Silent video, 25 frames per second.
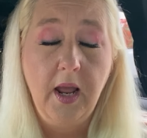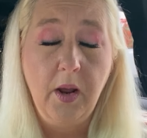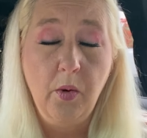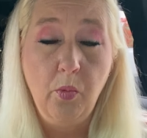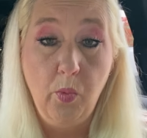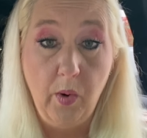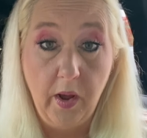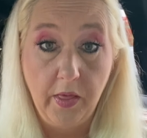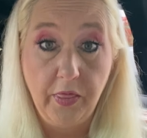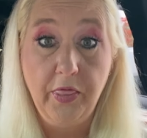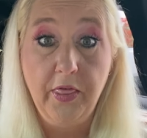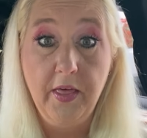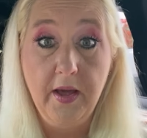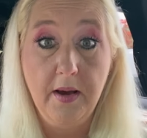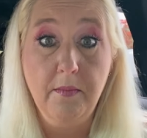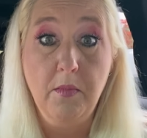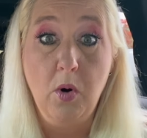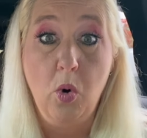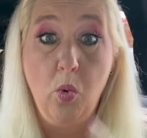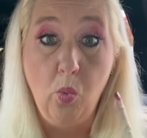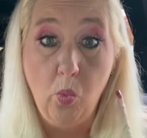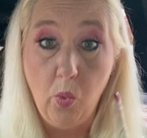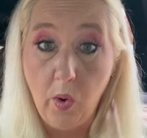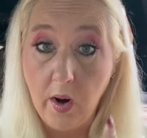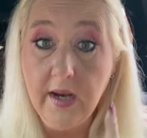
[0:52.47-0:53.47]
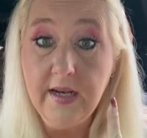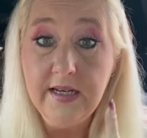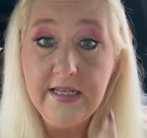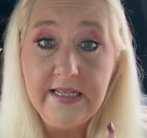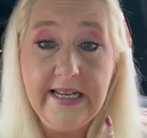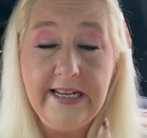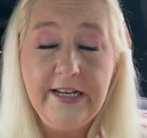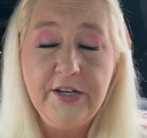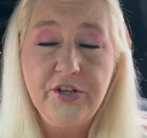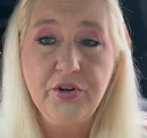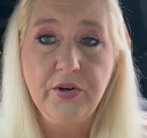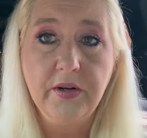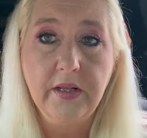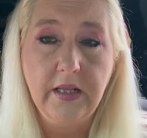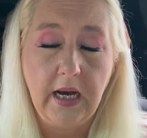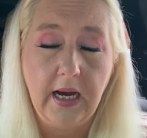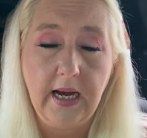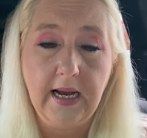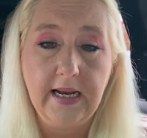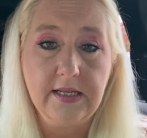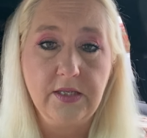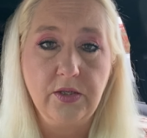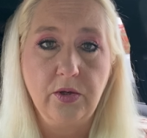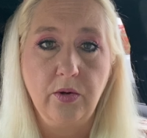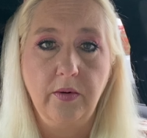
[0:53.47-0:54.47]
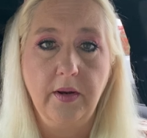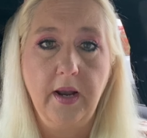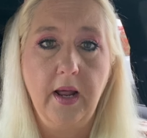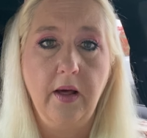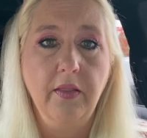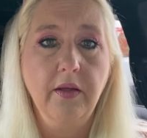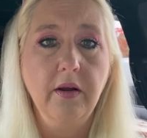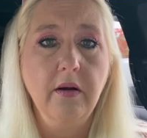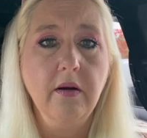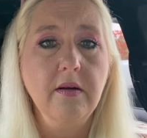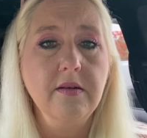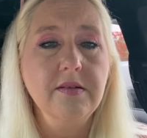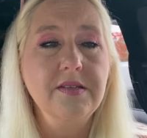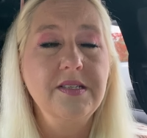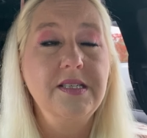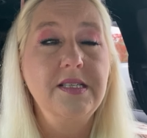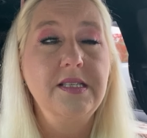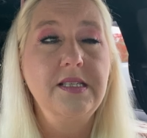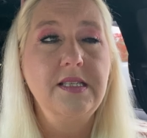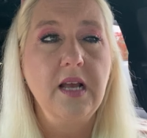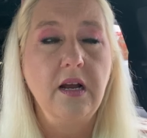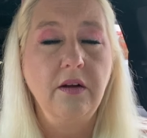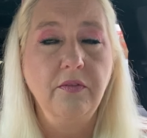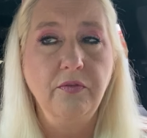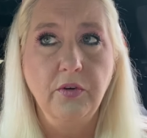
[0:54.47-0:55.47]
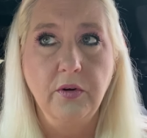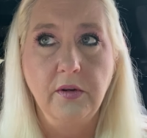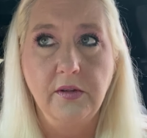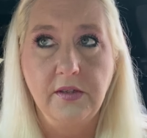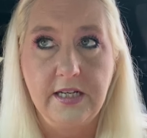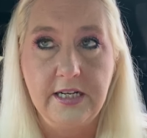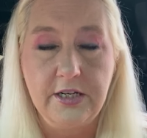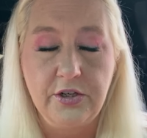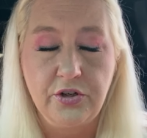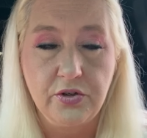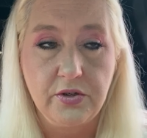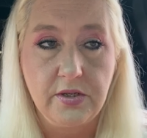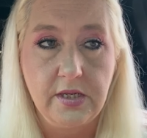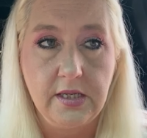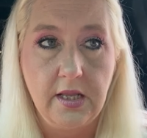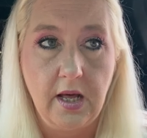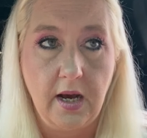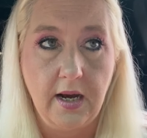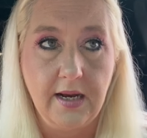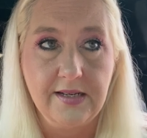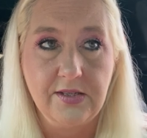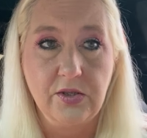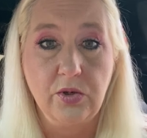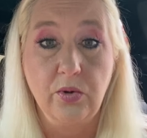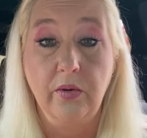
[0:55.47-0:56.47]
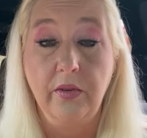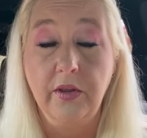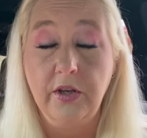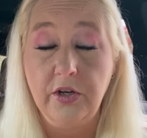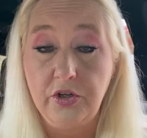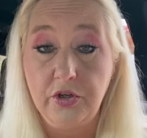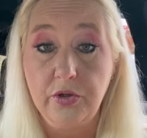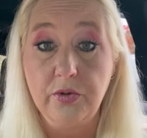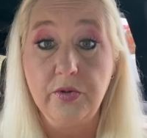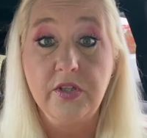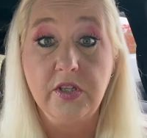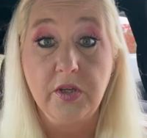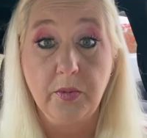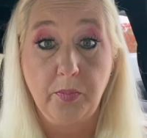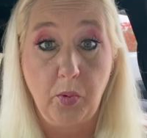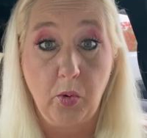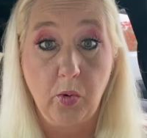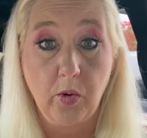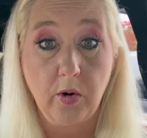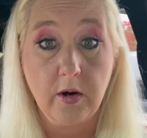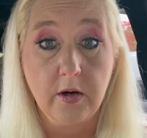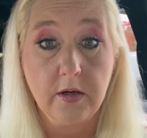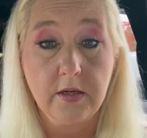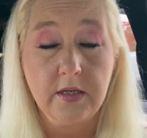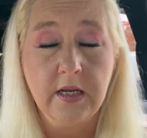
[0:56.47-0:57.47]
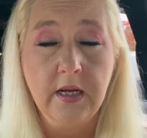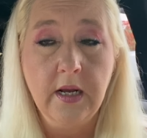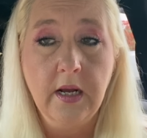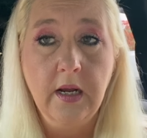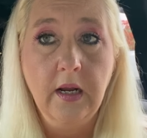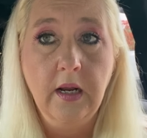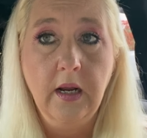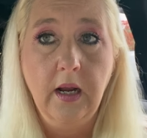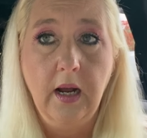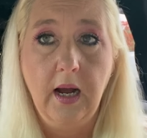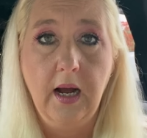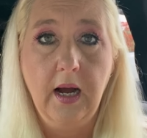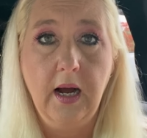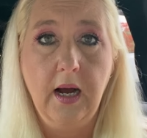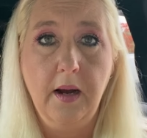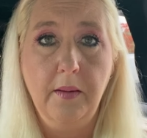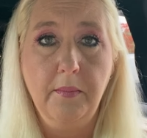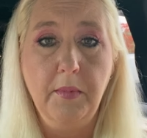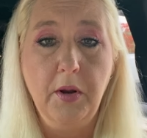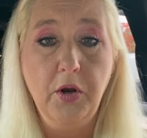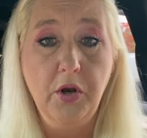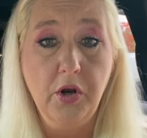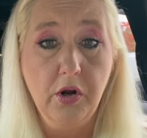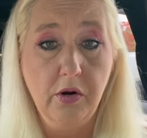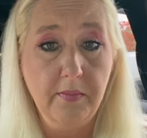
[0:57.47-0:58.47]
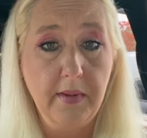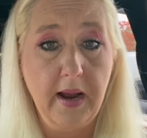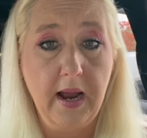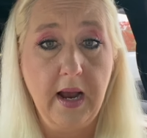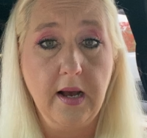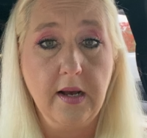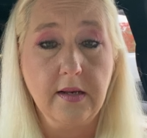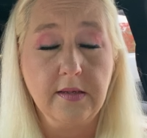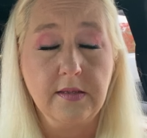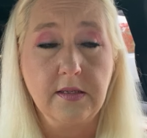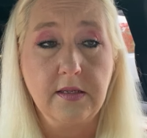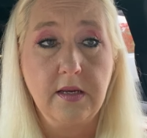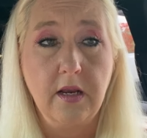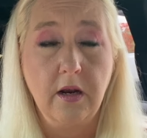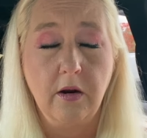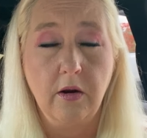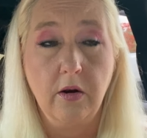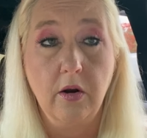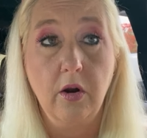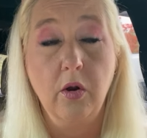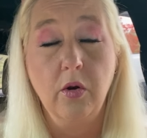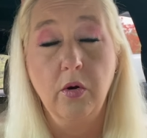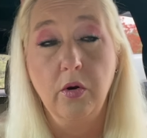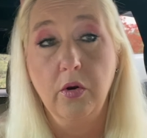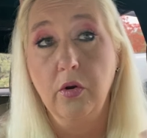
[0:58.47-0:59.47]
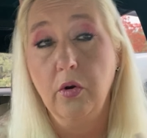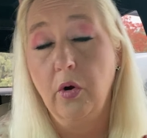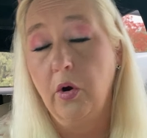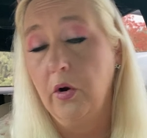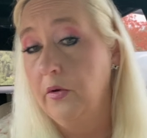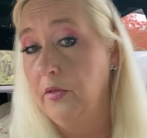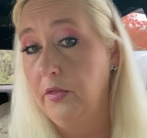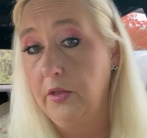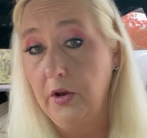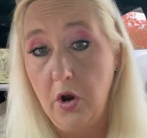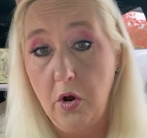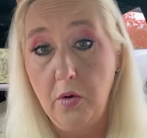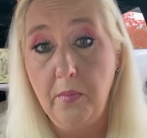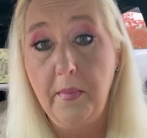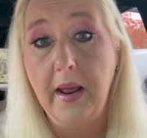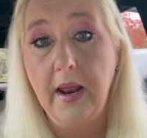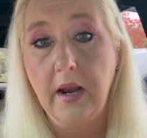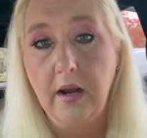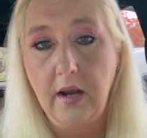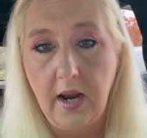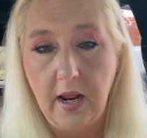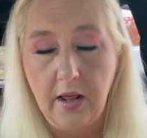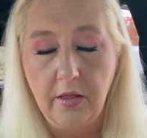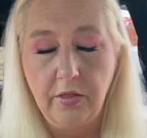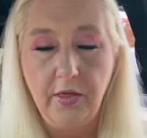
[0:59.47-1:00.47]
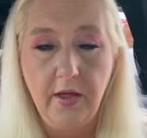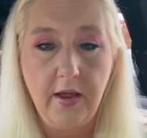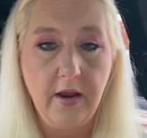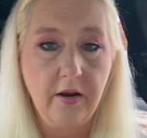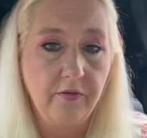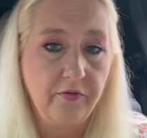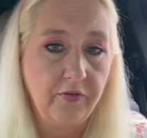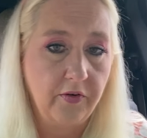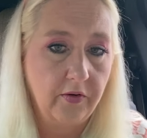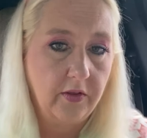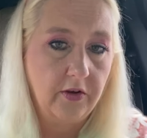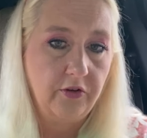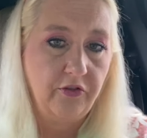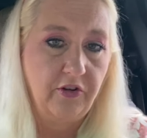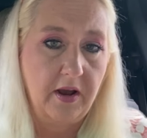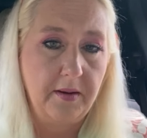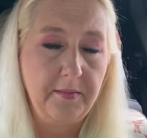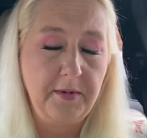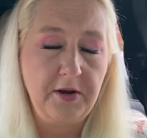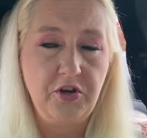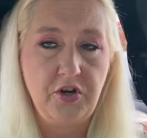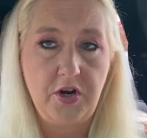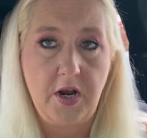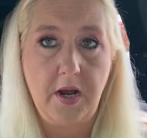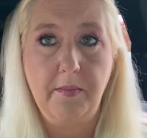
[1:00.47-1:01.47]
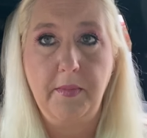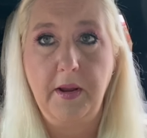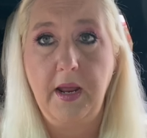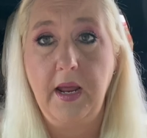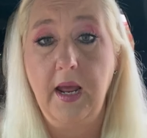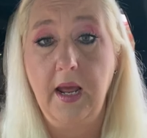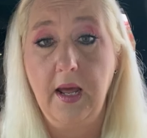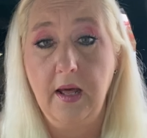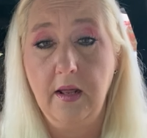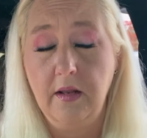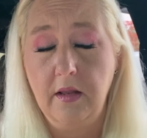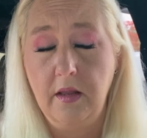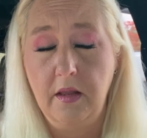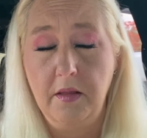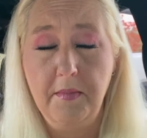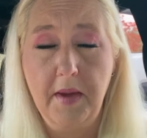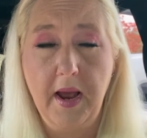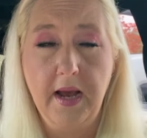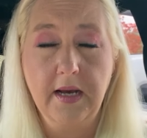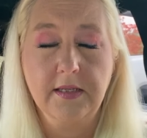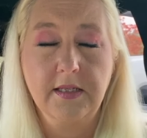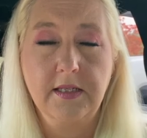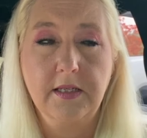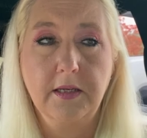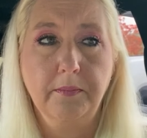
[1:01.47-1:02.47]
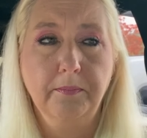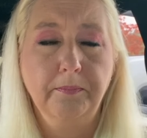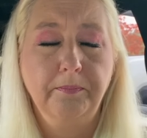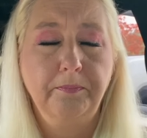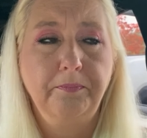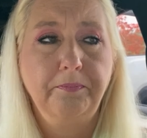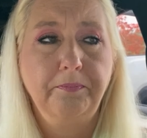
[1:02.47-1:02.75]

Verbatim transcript: with them. One teacher in the high school. Now there are several teachers in the high school that do support um, no mask or, or, or the no mandate thing for the jabby jabby and the mask.